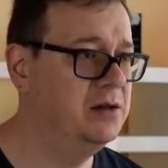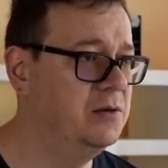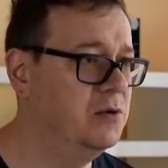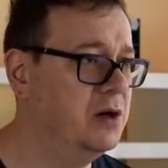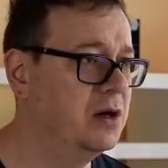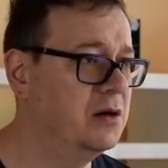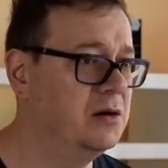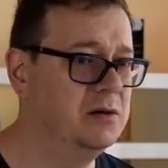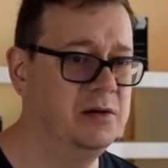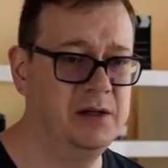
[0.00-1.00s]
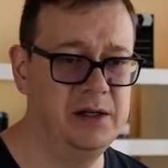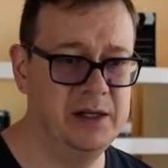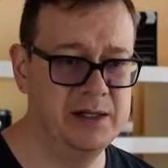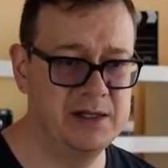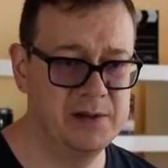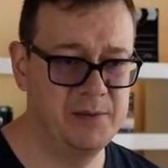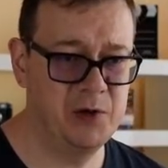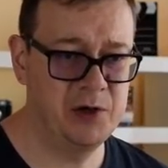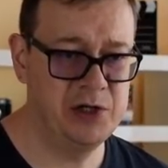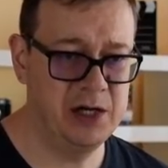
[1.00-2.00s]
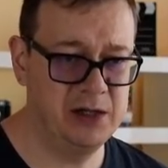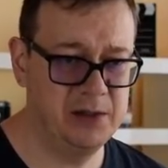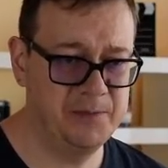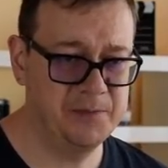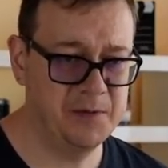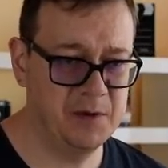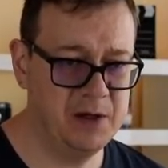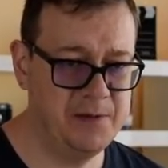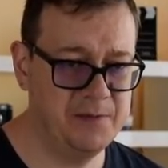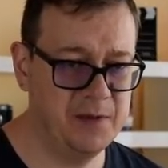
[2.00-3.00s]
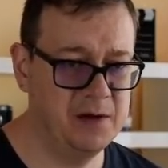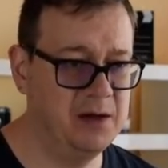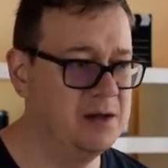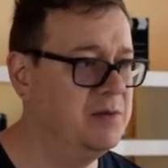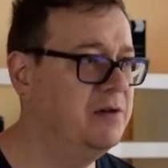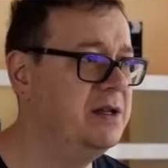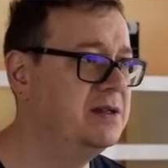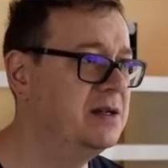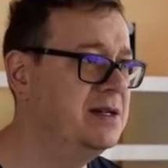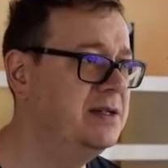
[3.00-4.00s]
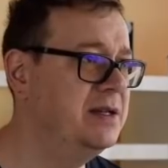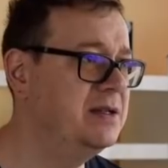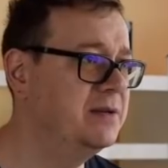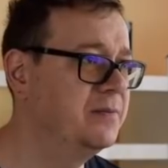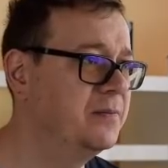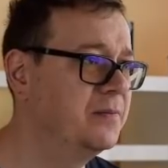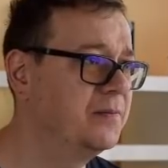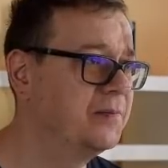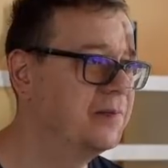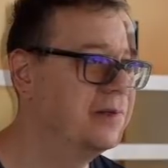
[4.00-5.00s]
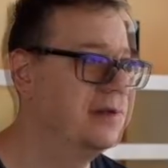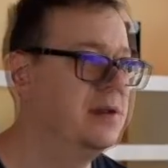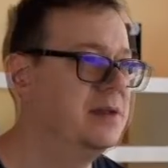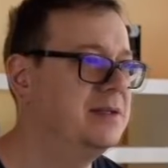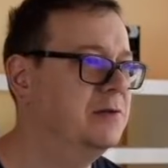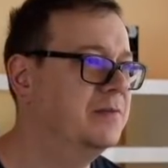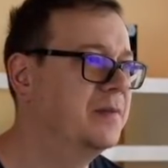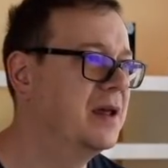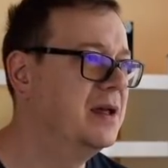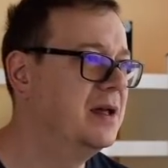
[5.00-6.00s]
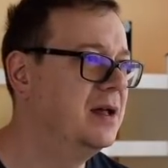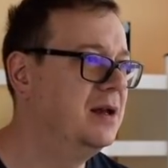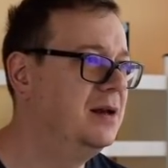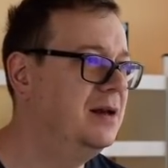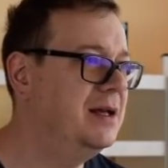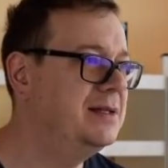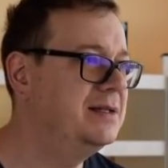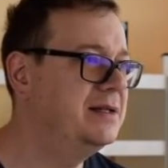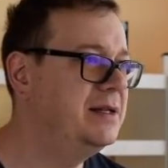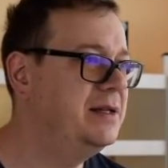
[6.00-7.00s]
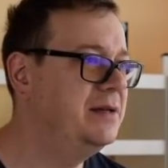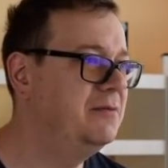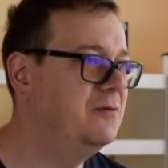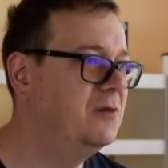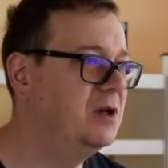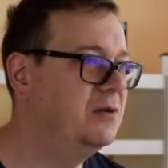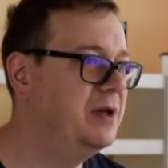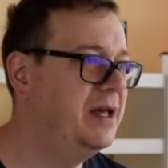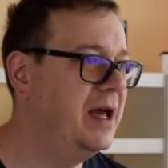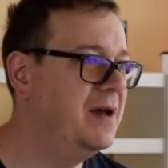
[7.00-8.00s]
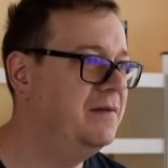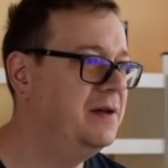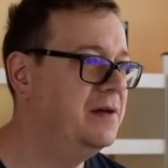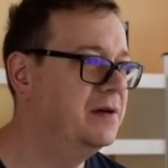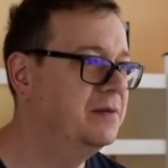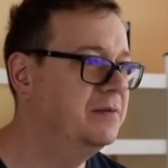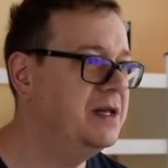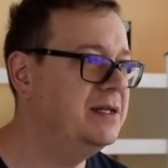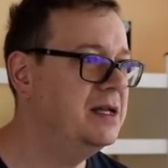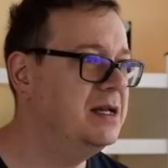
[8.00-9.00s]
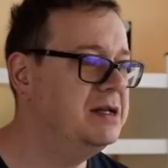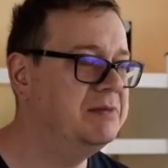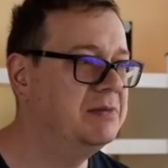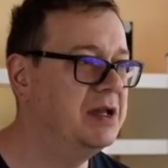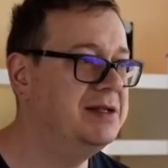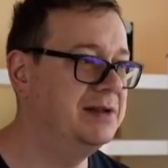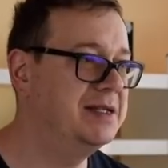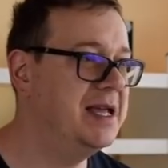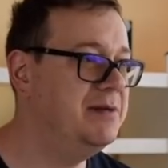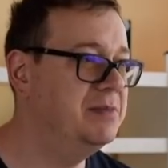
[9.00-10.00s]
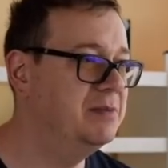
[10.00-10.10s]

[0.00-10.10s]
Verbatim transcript: to work on this project okay let me resize this so let's see what we have here basically it's the same